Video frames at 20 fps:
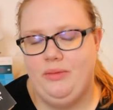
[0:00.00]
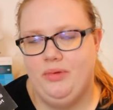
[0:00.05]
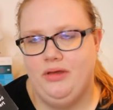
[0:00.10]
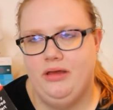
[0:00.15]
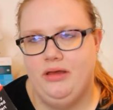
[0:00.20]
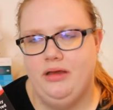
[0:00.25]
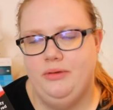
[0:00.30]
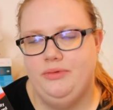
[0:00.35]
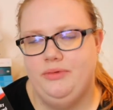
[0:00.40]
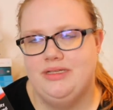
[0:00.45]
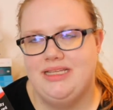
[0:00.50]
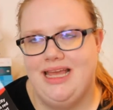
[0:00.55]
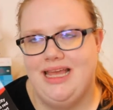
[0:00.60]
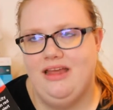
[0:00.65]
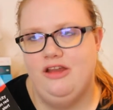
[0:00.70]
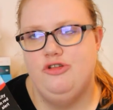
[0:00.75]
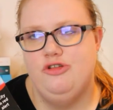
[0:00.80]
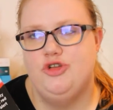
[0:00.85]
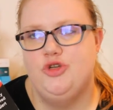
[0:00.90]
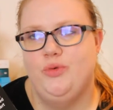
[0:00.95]
but I wouldn't say I
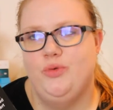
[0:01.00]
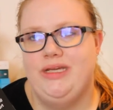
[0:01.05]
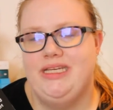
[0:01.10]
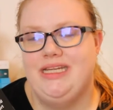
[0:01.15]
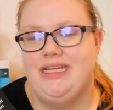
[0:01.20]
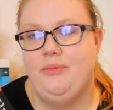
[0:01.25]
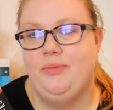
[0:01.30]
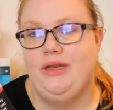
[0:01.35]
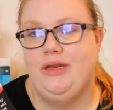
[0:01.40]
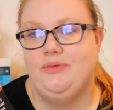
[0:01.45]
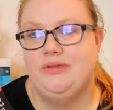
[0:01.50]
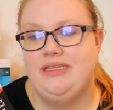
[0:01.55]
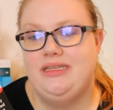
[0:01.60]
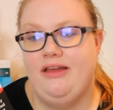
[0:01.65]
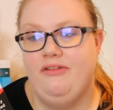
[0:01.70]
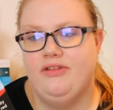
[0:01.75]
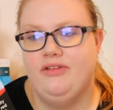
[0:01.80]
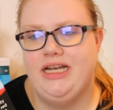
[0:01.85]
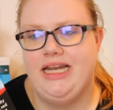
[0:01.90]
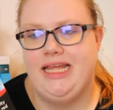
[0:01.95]
enjoyed it, but it was
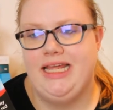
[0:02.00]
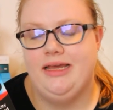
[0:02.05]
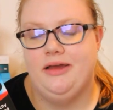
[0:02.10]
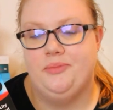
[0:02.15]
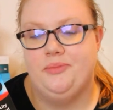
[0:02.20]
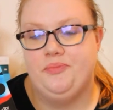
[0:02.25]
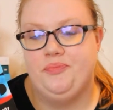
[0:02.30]
definitely